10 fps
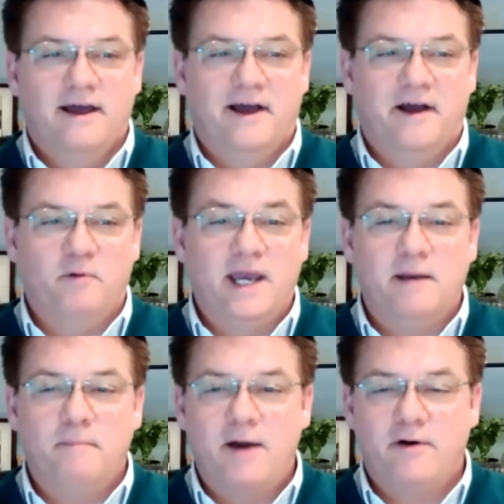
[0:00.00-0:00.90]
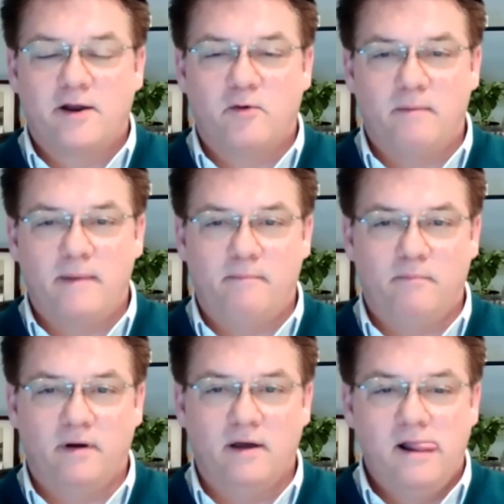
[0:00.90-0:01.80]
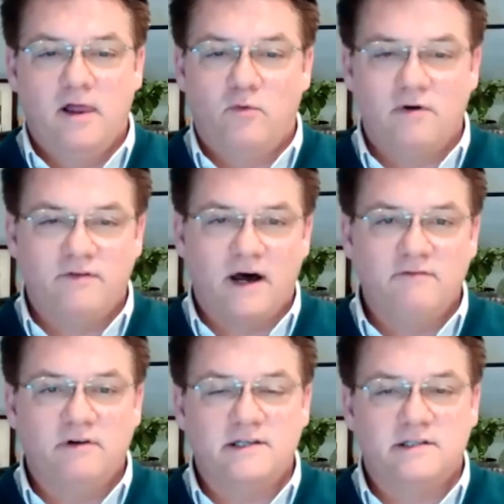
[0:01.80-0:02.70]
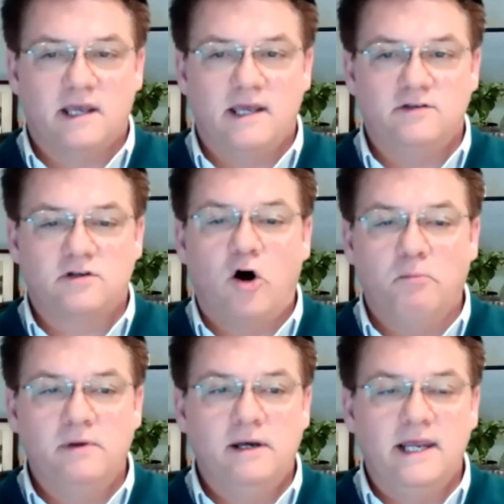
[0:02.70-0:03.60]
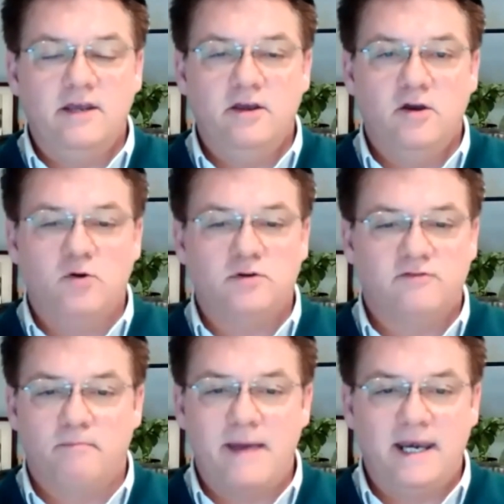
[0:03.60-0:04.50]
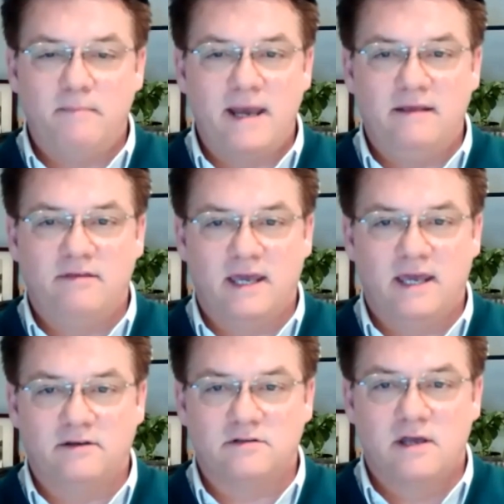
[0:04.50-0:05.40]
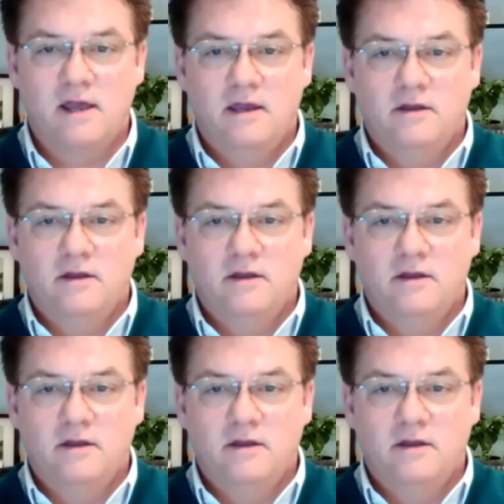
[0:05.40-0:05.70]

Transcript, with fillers: Uh, in America, remember, revival is is commonly used for many many things.